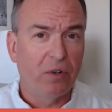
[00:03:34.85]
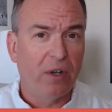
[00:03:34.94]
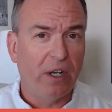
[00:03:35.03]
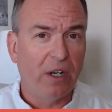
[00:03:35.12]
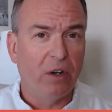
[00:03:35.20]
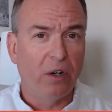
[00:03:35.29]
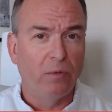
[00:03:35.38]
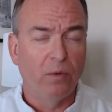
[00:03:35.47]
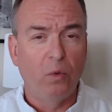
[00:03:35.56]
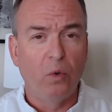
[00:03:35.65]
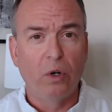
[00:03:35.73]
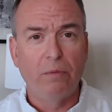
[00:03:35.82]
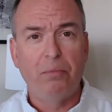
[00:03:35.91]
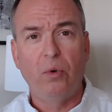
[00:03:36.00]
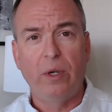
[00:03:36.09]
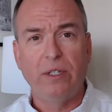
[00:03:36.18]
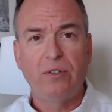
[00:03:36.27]
credit card reward
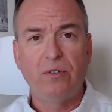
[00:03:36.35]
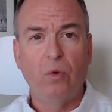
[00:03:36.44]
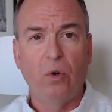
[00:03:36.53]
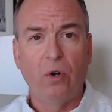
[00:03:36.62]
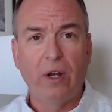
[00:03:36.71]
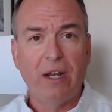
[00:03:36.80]
points or